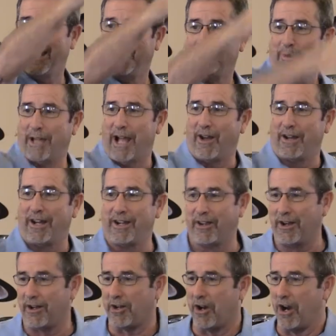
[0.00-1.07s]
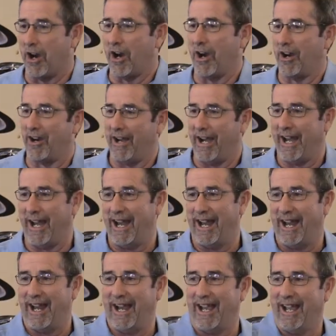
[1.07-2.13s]
plowed into their car,
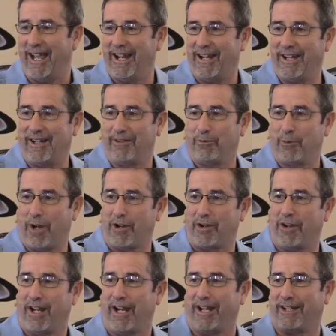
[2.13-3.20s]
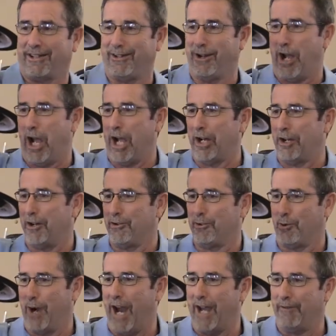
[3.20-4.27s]
and rendered it non
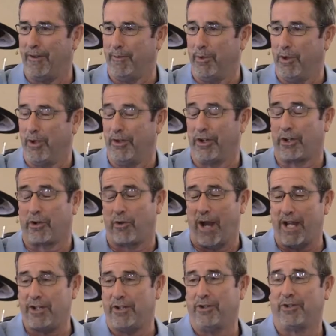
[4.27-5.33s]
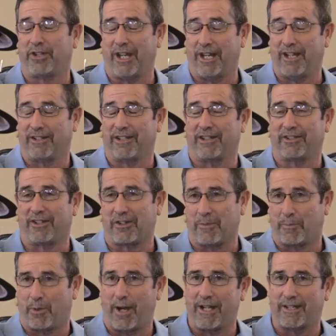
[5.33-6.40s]
drivable. The great news is this is the
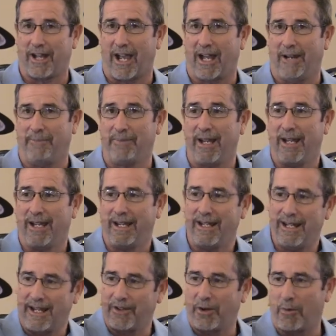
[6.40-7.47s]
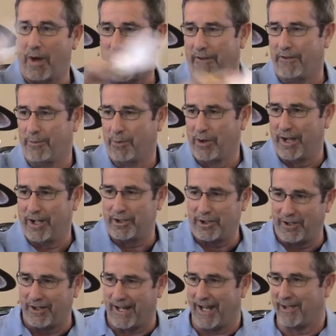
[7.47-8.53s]
praise item Neither one of them were
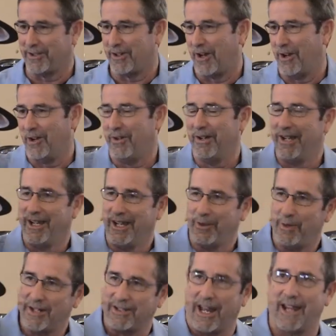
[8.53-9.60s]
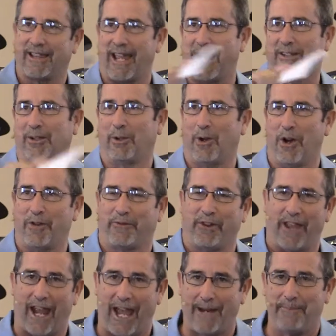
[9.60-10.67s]
injured. And so we say thank the Lord for
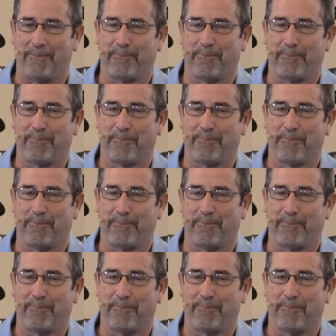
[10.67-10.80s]
that.